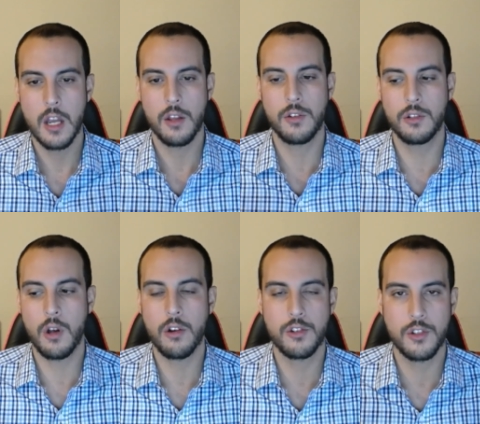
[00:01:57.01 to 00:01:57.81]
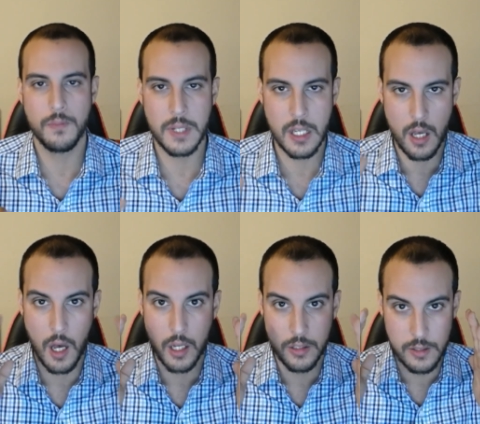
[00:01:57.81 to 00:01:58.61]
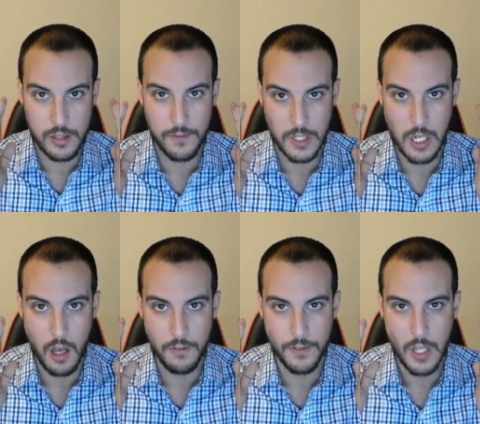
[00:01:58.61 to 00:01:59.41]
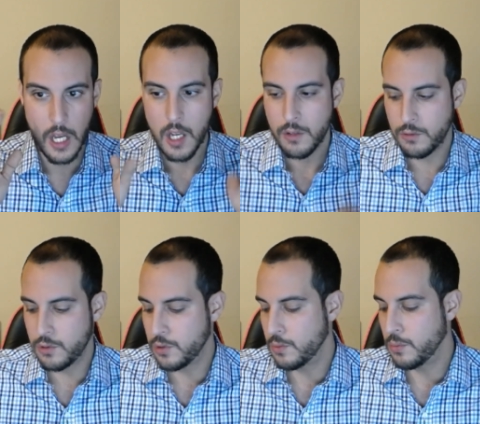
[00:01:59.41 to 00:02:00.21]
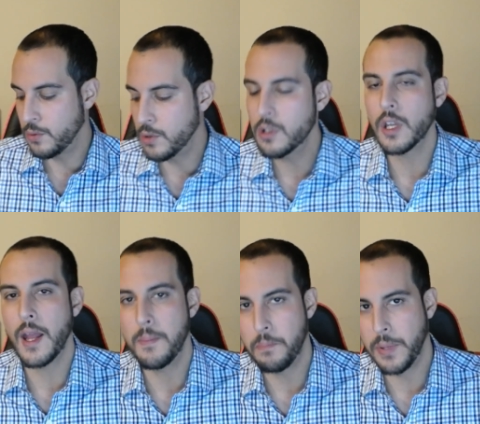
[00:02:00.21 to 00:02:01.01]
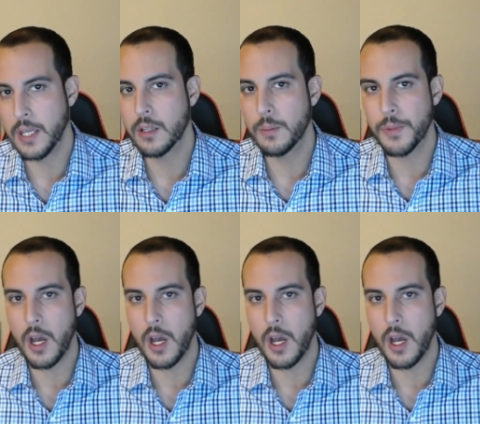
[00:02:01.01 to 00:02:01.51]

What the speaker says: the dog should be cognitive enough to look and pick up the